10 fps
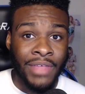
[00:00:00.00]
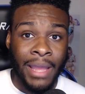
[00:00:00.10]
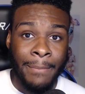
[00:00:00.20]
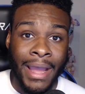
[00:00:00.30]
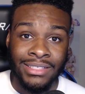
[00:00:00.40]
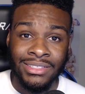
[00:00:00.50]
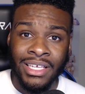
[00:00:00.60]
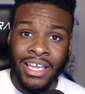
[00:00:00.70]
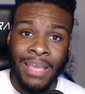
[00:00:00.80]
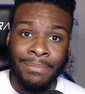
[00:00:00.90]
that match,
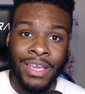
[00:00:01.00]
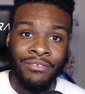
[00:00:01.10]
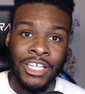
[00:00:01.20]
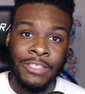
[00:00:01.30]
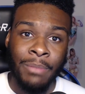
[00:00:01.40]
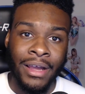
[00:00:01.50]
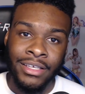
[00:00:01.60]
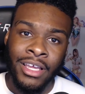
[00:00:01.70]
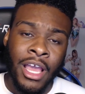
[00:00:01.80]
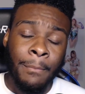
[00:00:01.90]
it being very spotty.